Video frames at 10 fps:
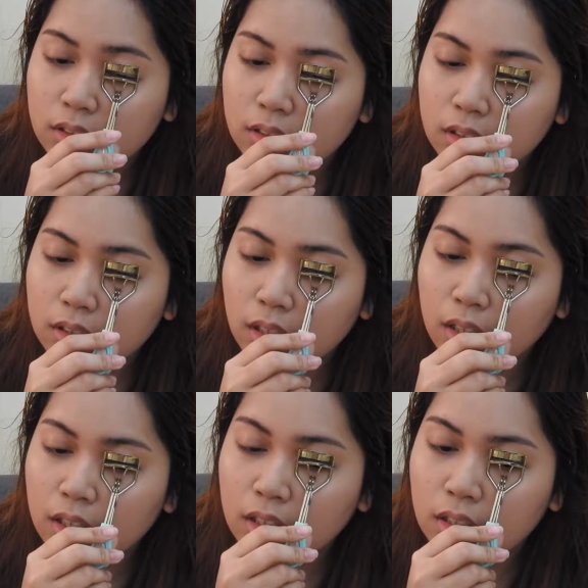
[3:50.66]

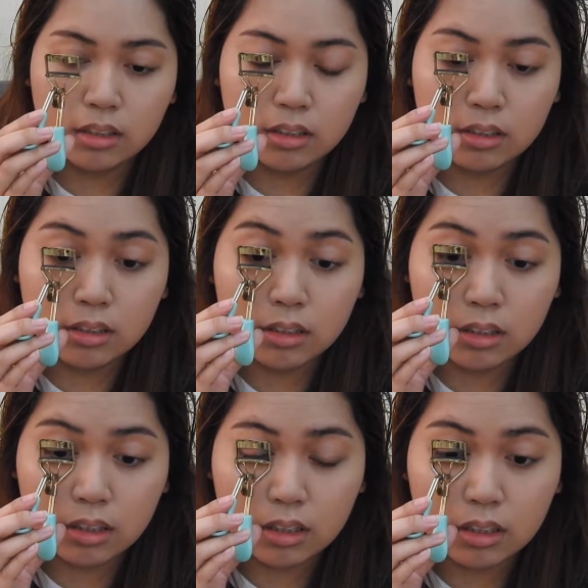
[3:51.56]

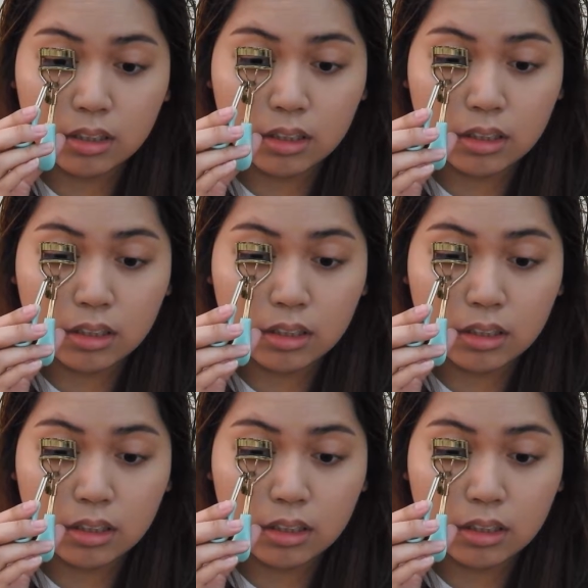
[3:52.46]
(silence)